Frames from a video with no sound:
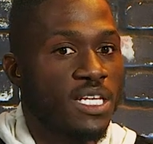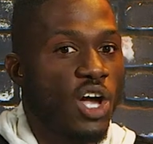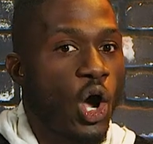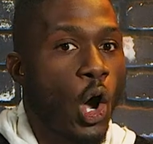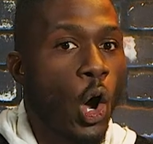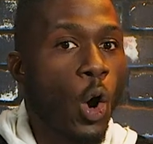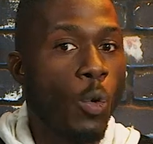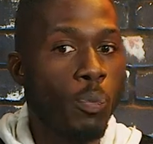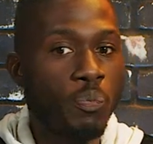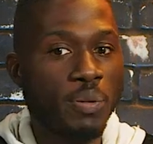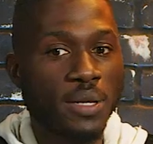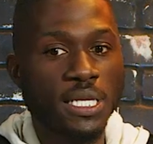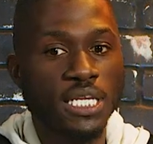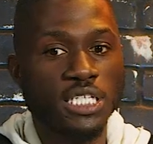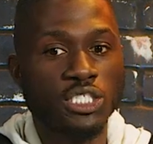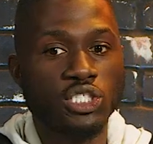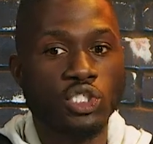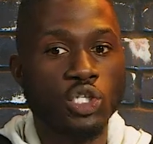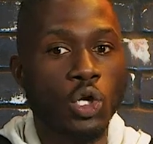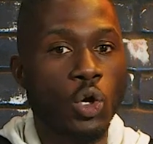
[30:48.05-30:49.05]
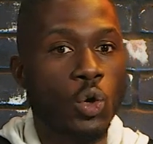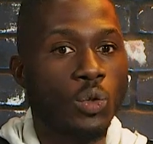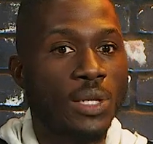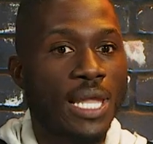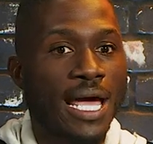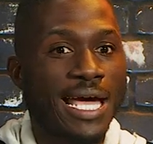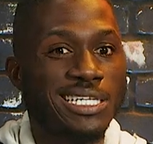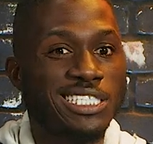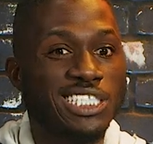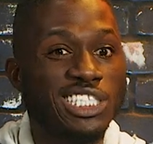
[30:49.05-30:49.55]
open and so,
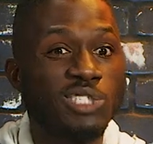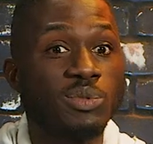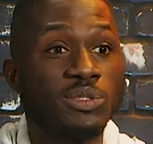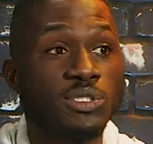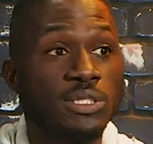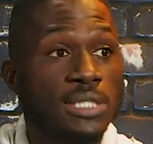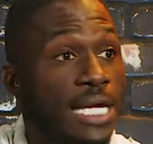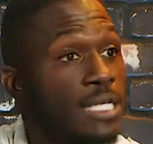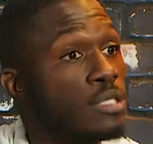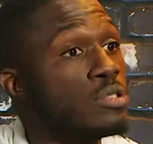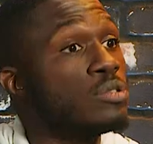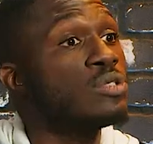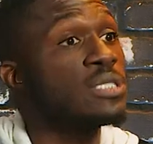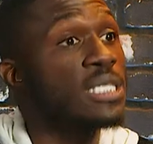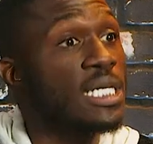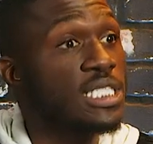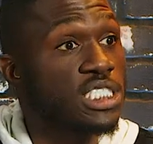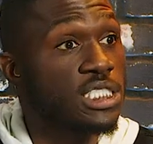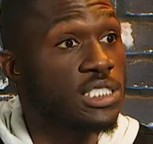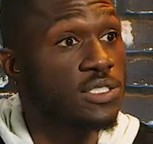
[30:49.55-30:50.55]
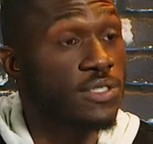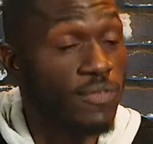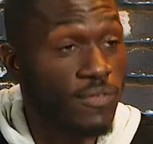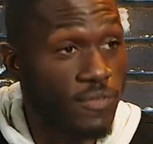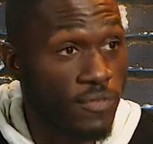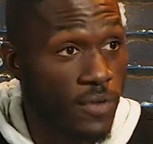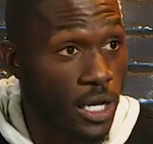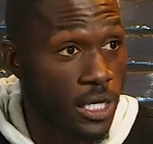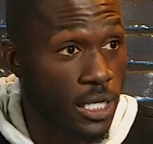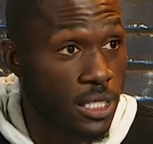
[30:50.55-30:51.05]
like, she was, like you said, she's a
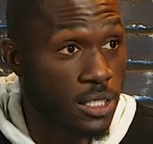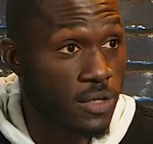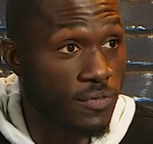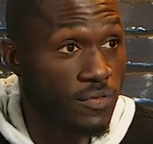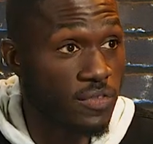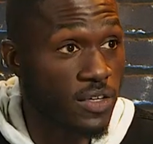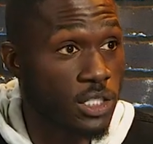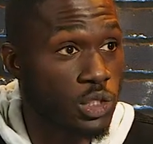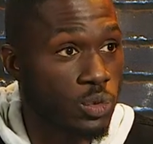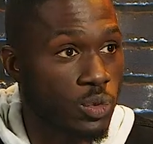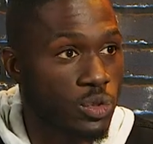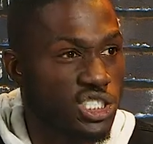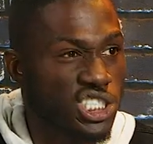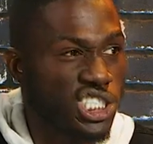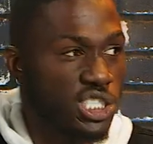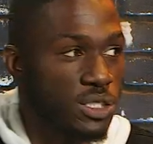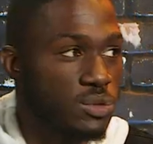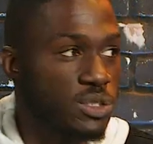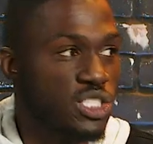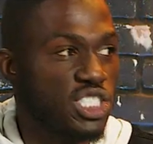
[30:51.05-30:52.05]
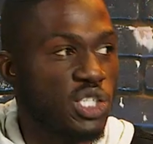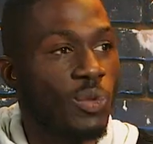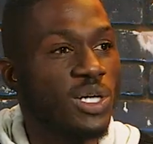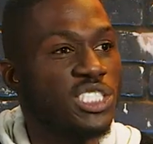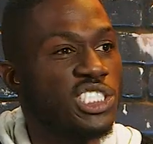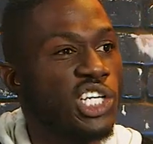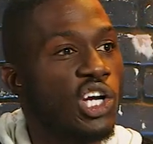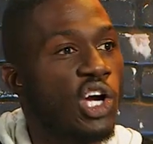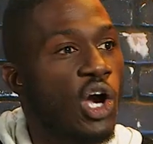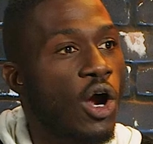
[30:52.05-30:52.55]
fun individual. She
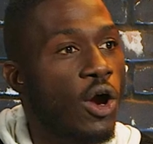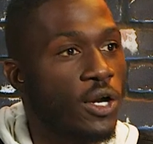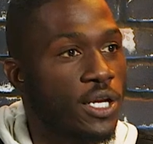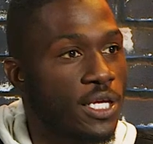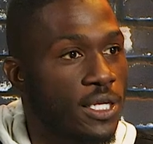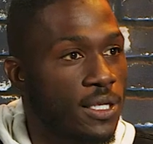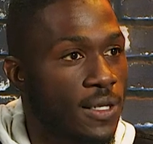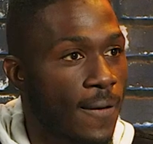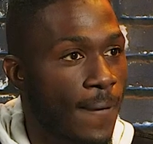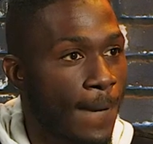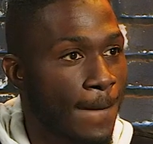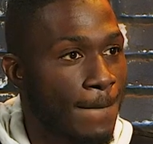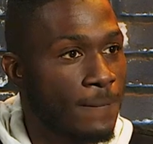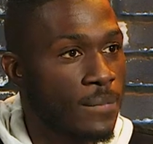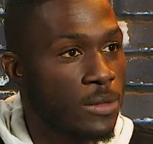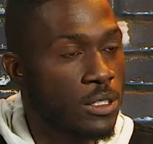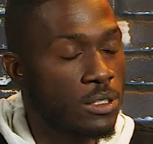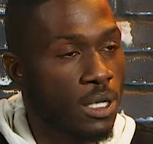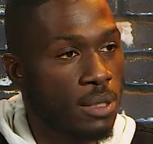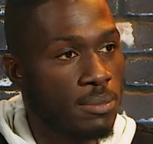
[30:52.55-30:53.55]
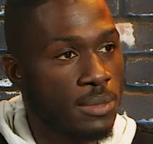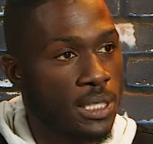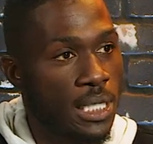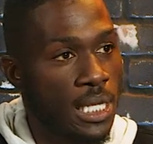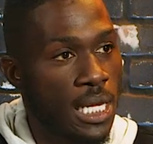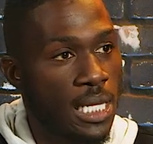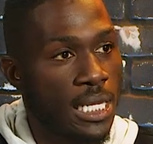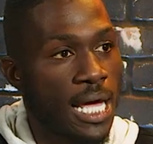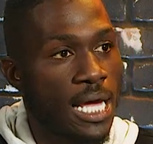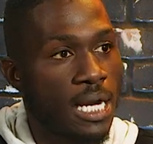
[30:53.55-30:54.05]
wasn't guarded. Mm-hmm. You know what I mean?
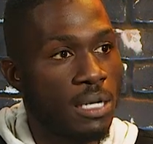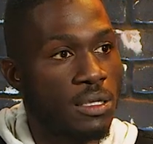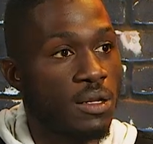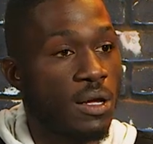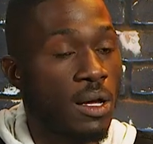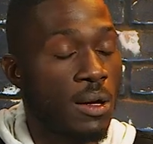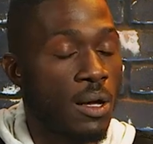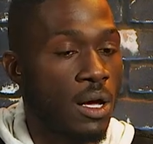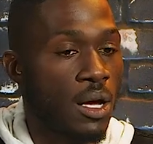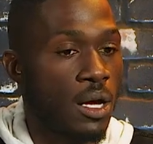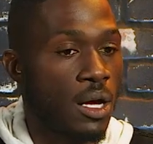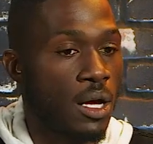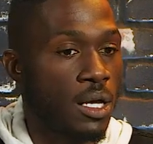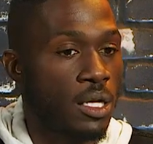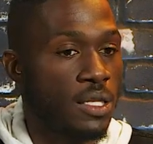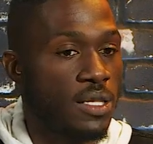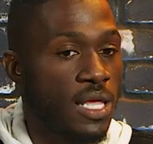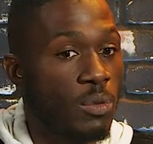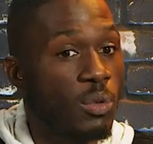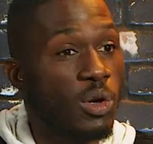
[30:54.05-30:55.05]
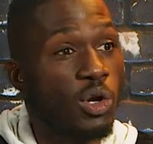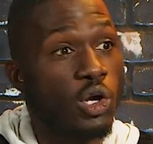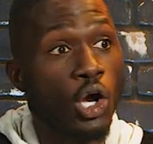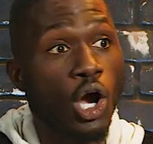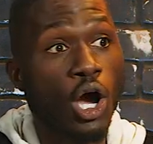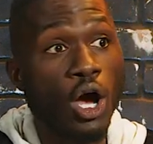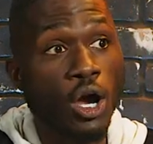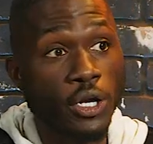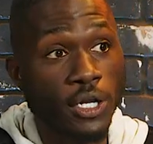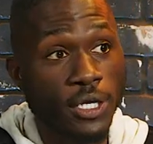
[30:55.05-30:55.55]
A lot of they were
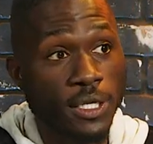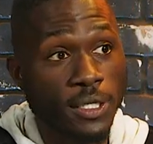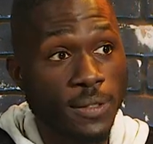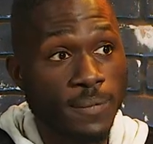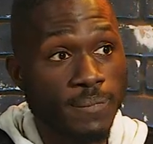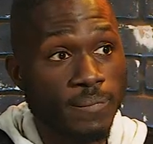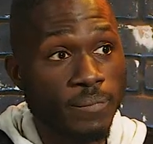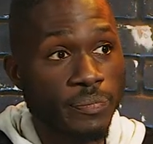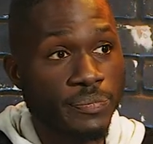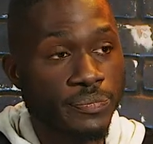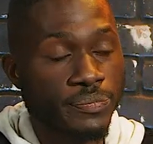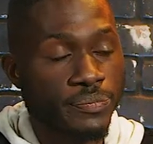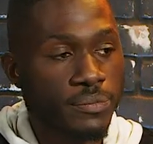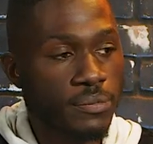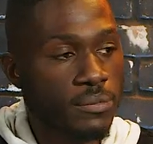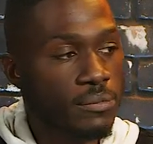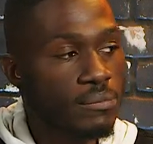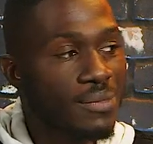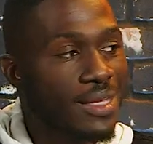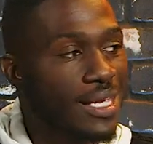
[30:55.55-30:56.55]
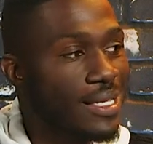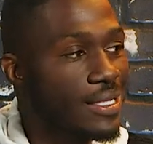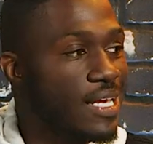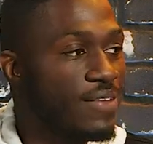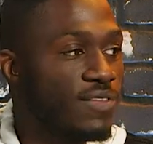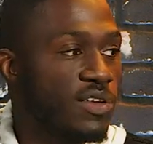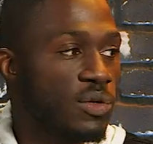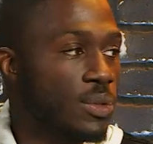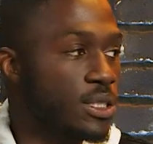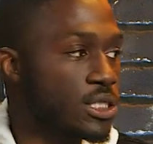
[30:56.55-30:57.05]
guarded. Mm-hmm.
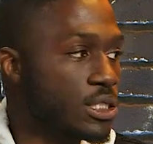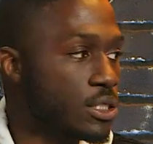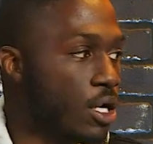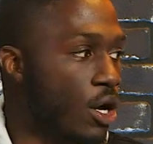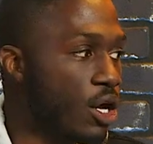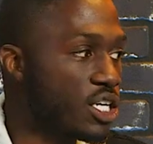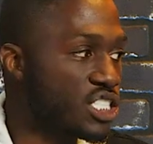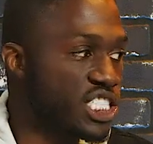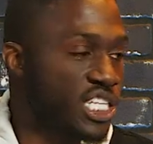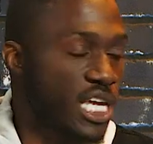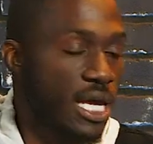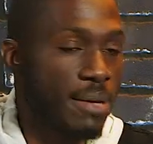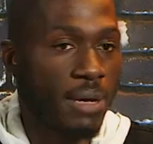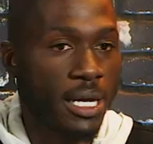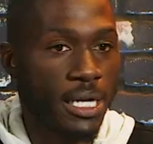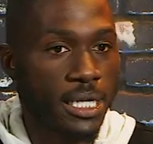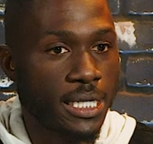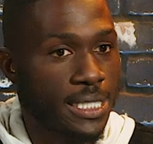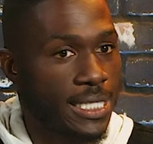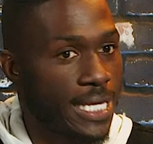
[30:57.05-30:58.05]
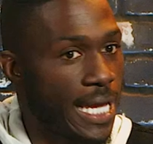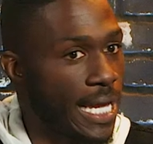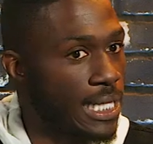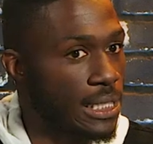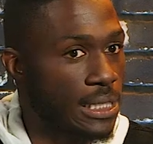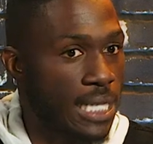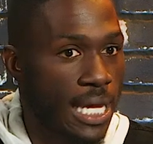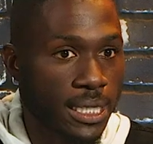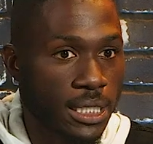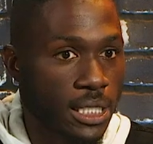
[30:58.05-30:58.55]
Nivea wasn't guarded. She came out of the
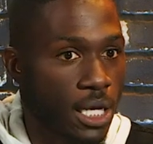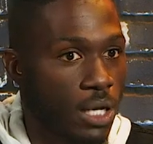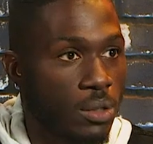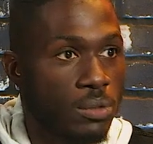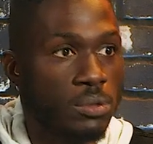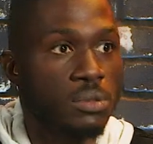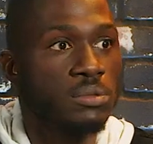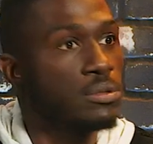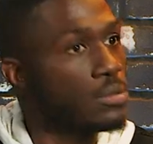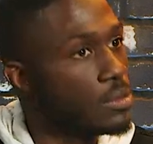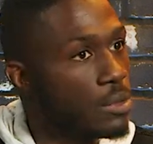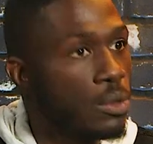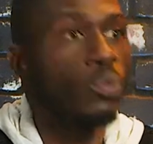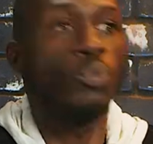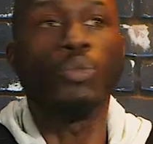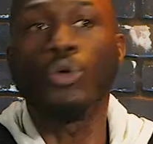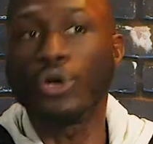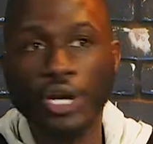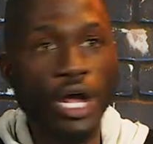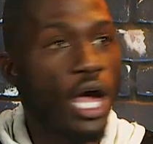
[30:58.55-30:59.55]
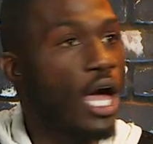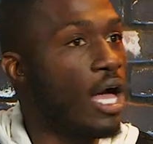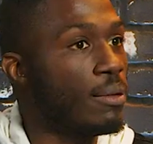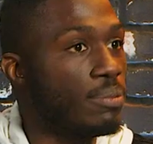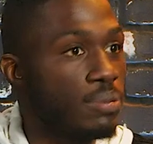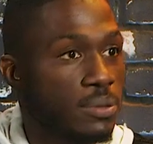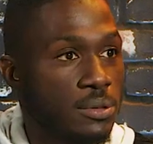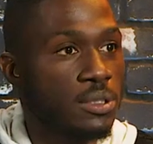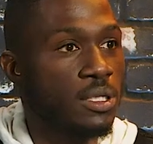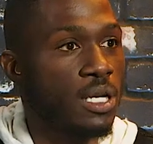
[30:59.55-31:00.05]
gate like, yo, what
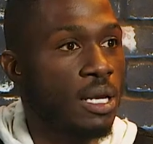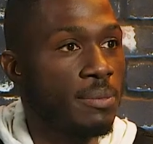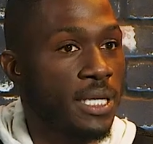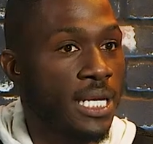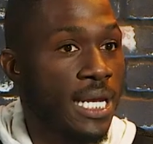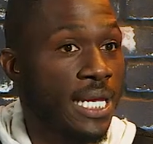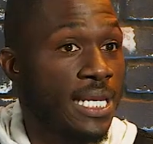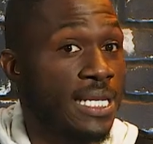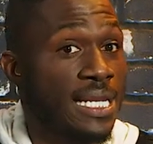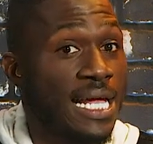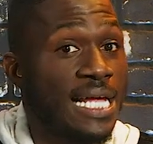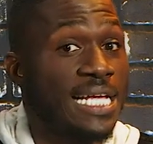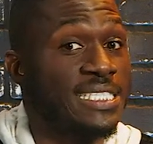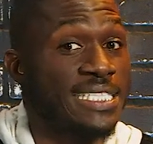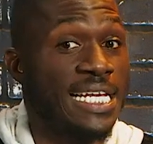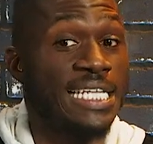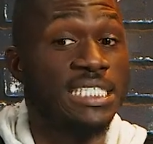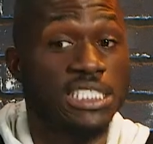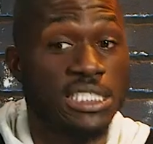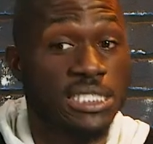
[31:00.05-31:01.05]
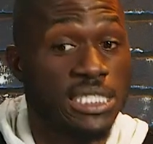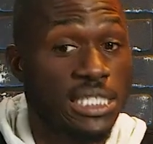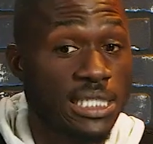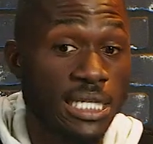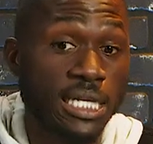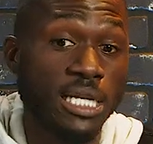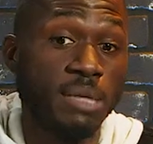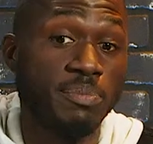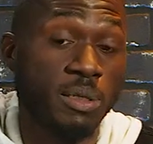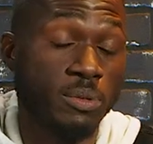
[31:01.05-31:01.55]
up? You know what I mean? And that's just a
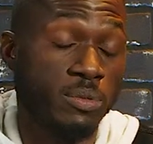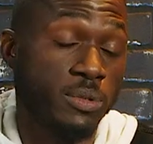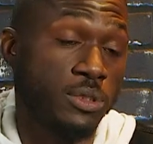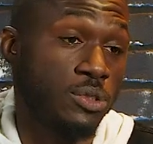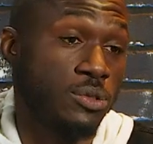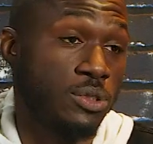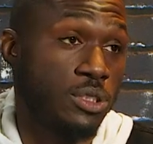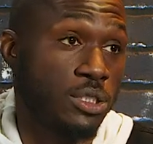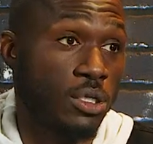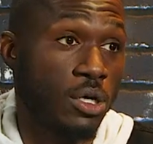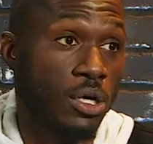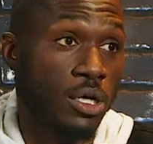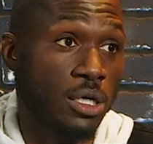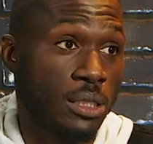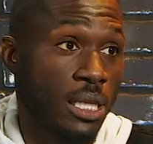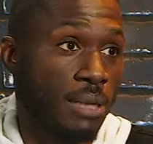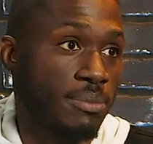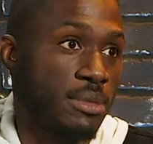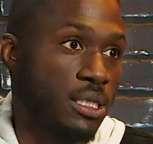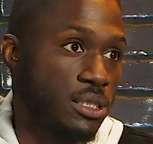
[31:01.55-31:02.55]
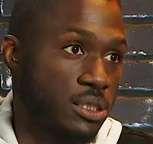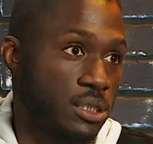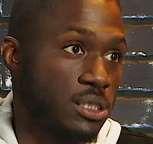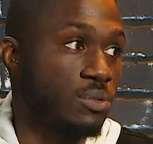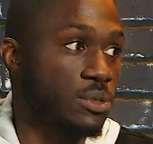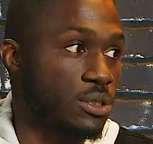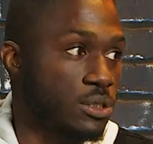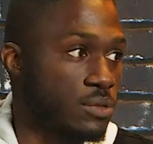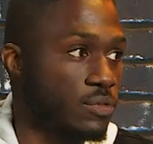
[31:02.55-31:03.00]
little bit what you saw. I mean, she was